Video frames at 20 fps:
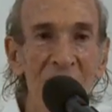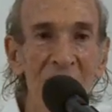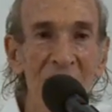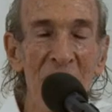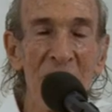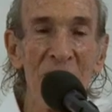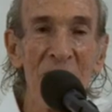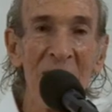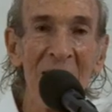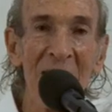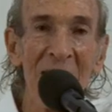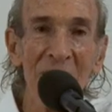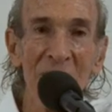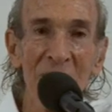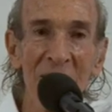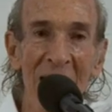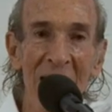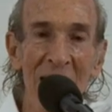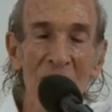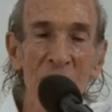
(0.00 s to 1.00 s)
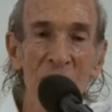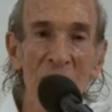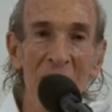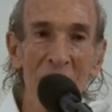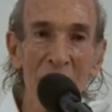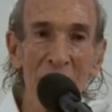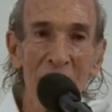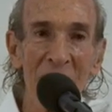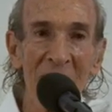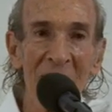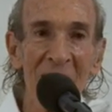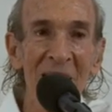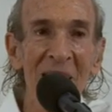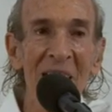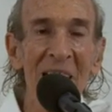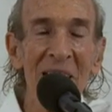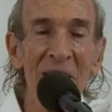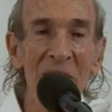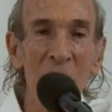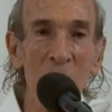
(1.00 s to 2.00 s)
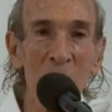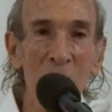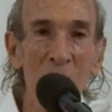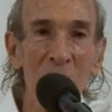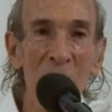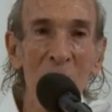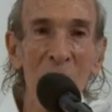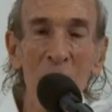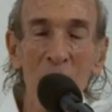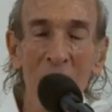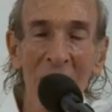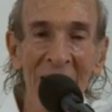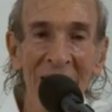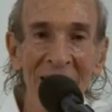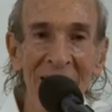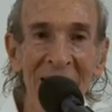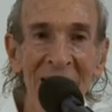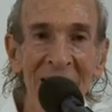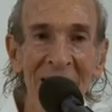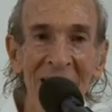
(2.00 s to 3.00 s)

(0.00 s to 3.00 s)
the feeling of the ashram as a worldwide